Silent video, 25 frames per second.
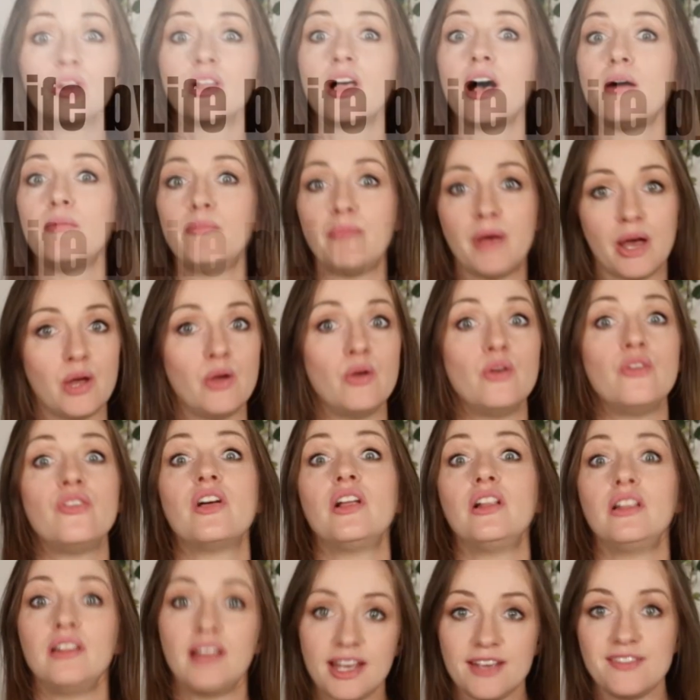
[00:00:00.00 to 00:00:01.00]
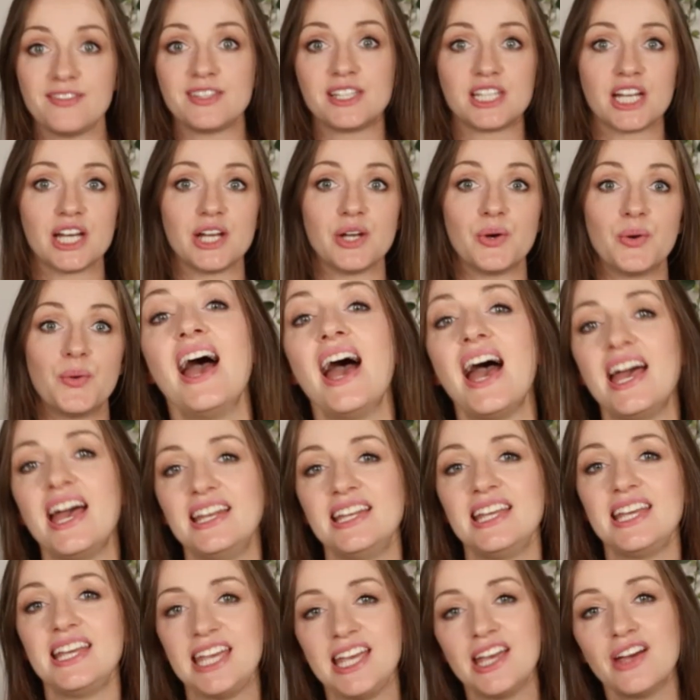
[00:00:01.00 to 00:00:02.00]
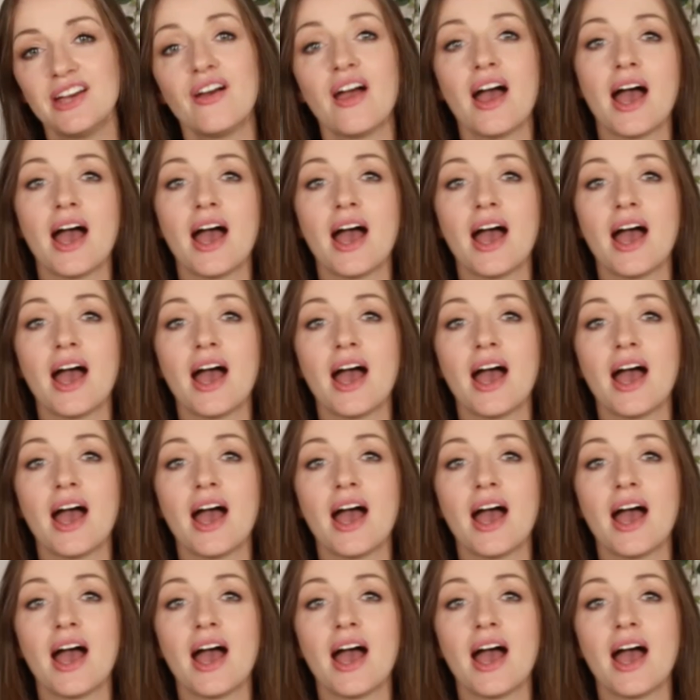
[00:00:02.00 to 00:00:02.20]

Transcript: about the lifestyle. And here